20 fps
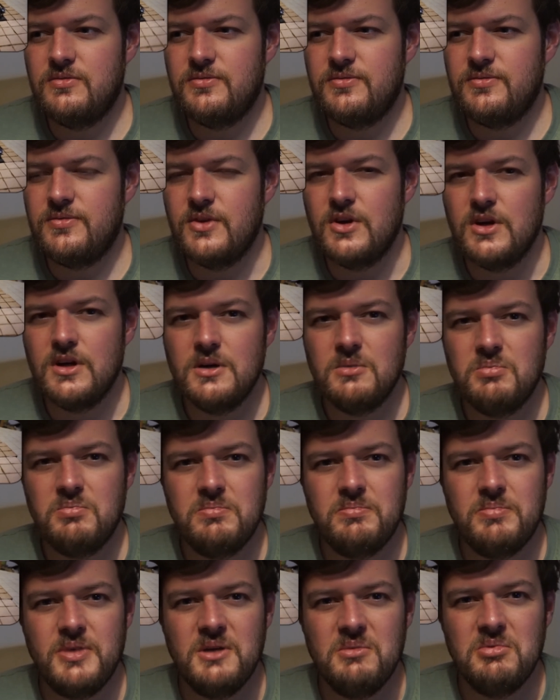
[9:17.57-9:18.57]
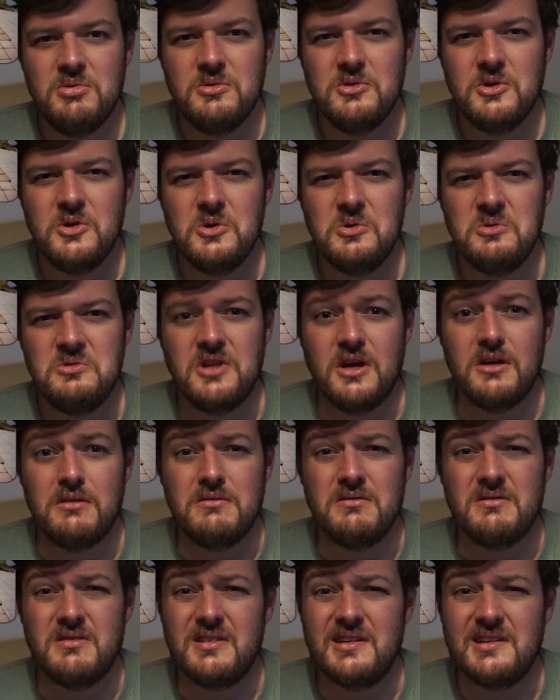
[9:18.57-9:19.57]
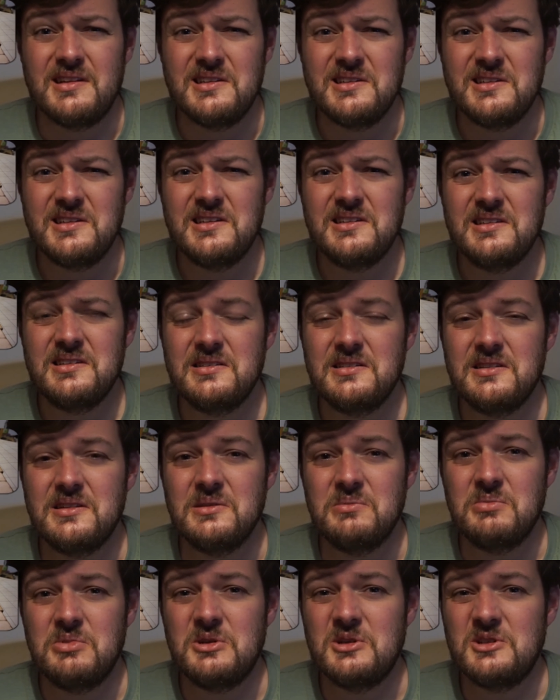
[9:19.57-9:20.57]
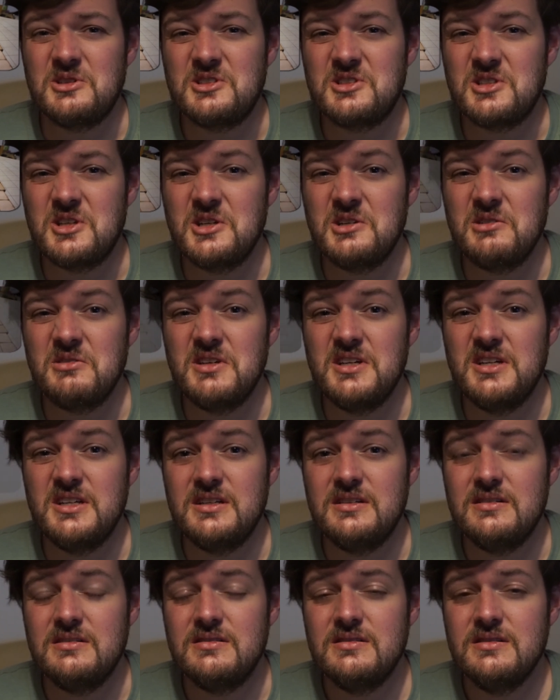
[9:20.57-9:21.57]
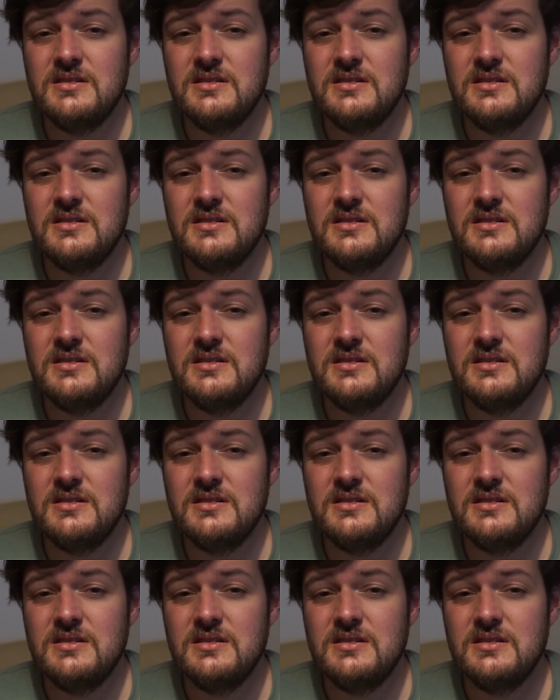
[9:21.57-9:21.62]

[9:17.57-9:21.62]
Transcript: for people who don't like the polystyrene